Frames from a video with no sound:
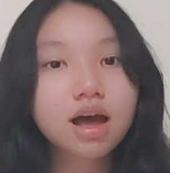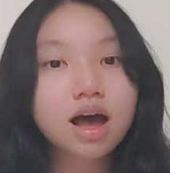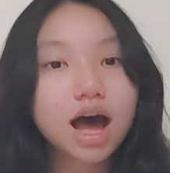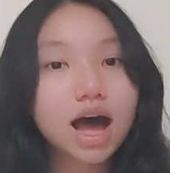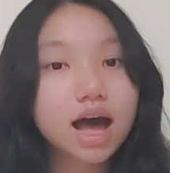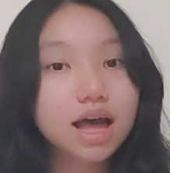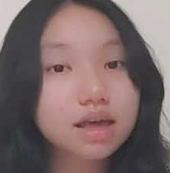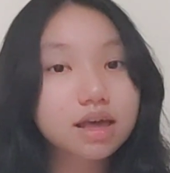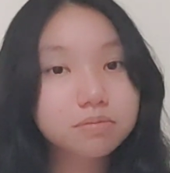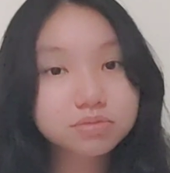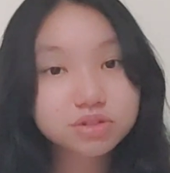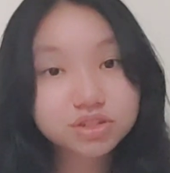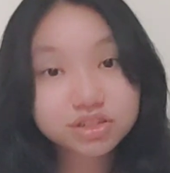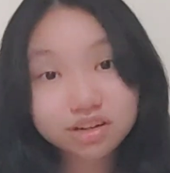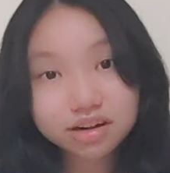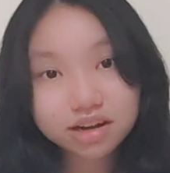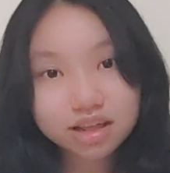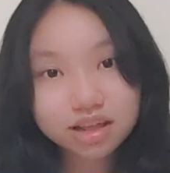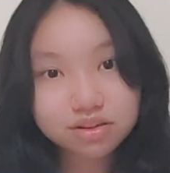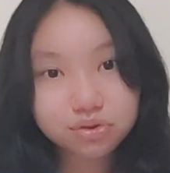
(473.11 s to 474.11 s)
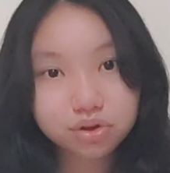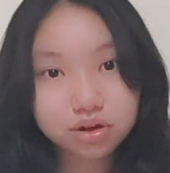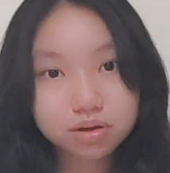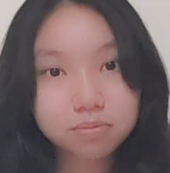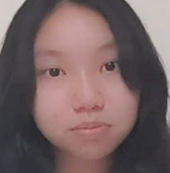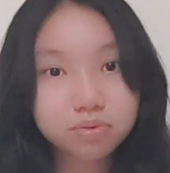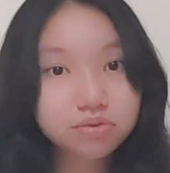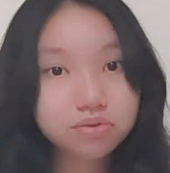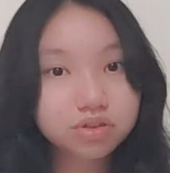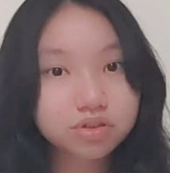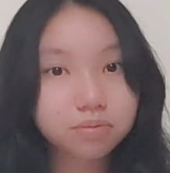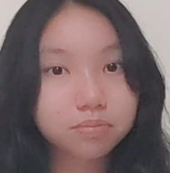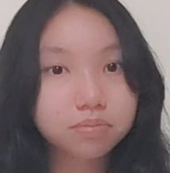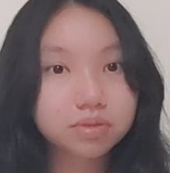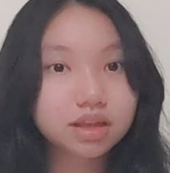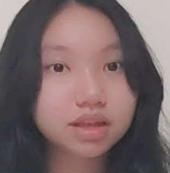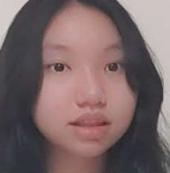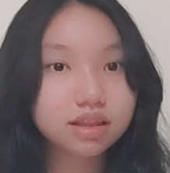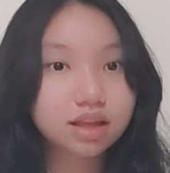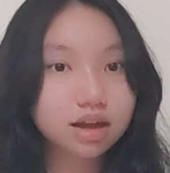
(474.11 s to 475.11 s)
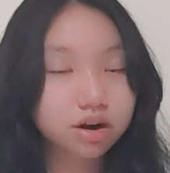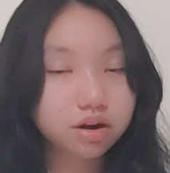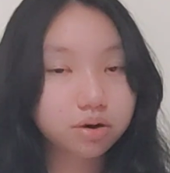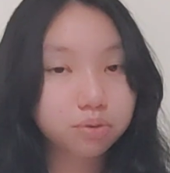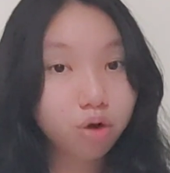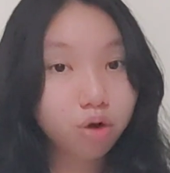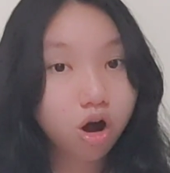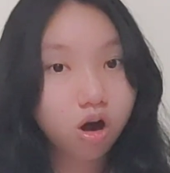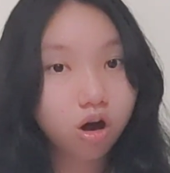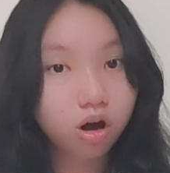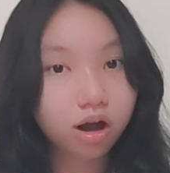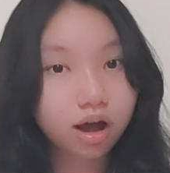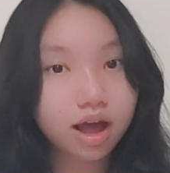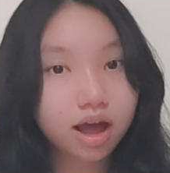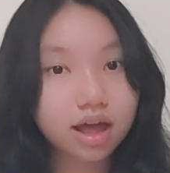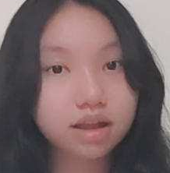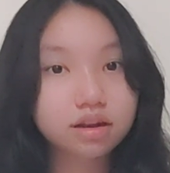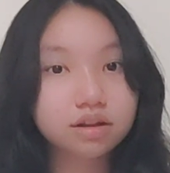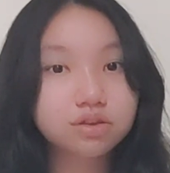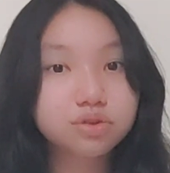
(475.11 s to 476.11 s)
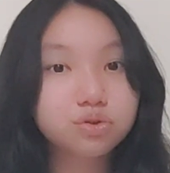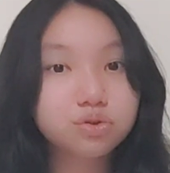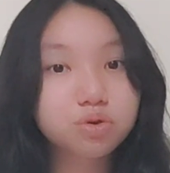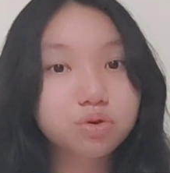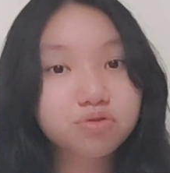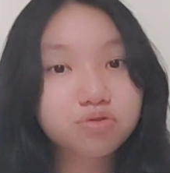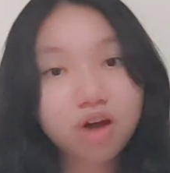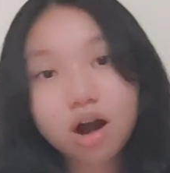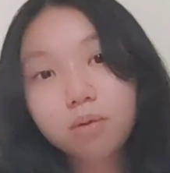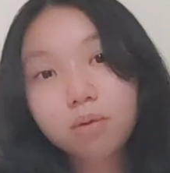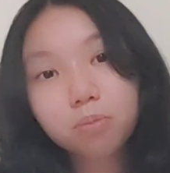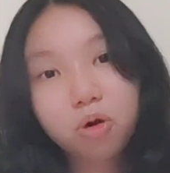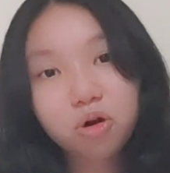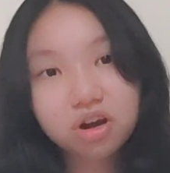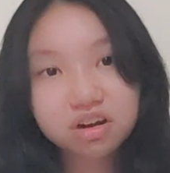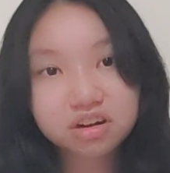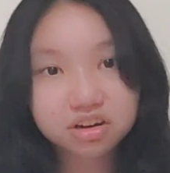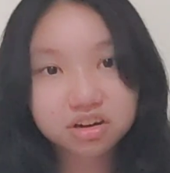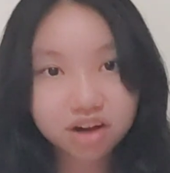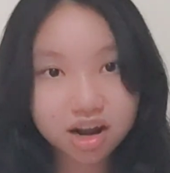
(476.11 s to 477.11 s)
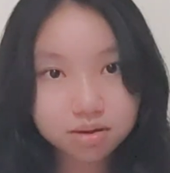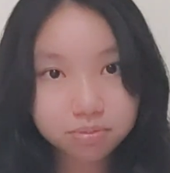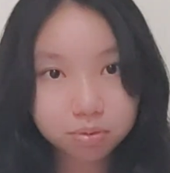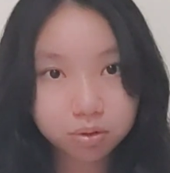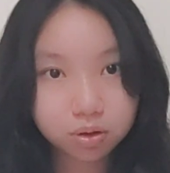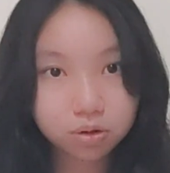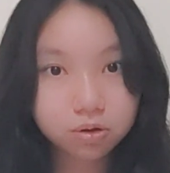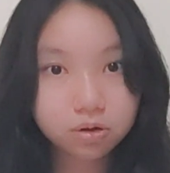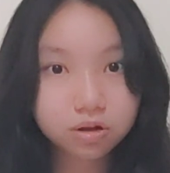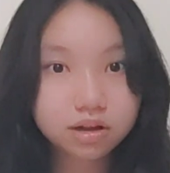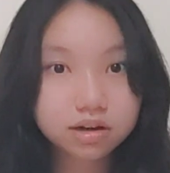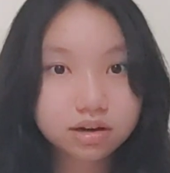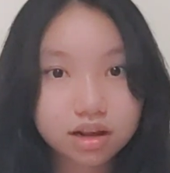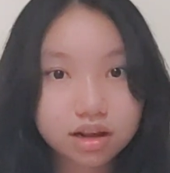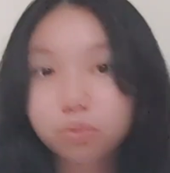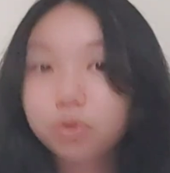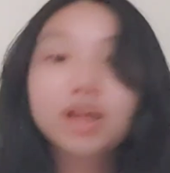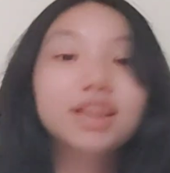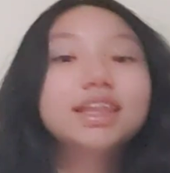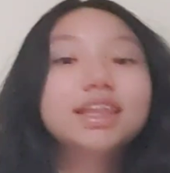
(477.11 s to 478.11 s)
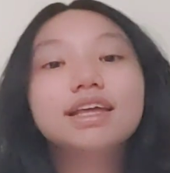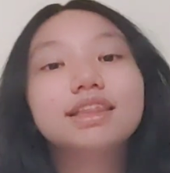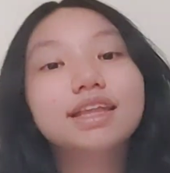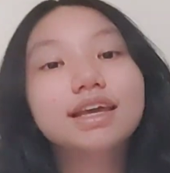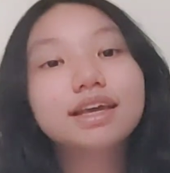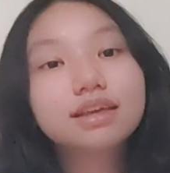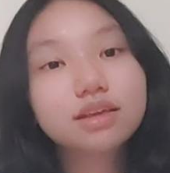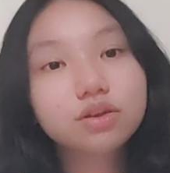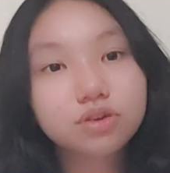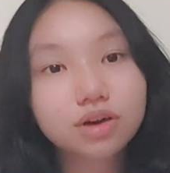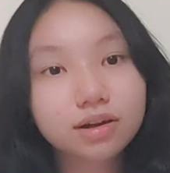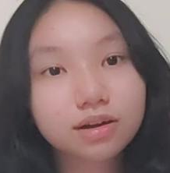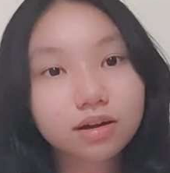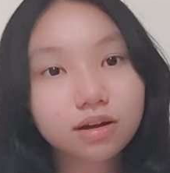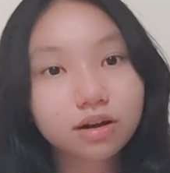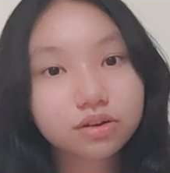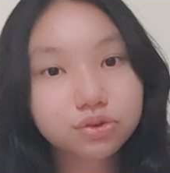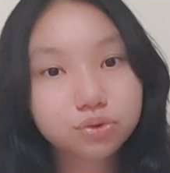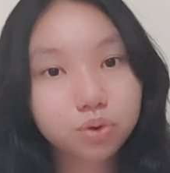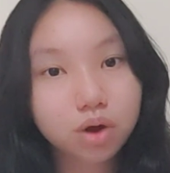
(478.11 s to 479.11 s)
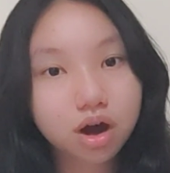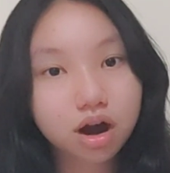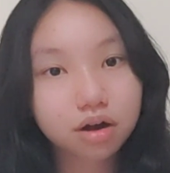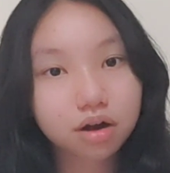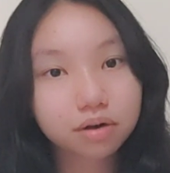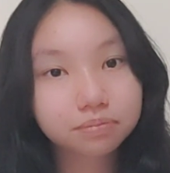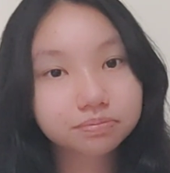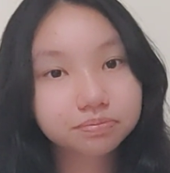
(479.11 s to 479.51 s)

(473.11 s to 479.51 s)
I am sure that you can prove them that they are wrong and you are far more incredible than what they think you are.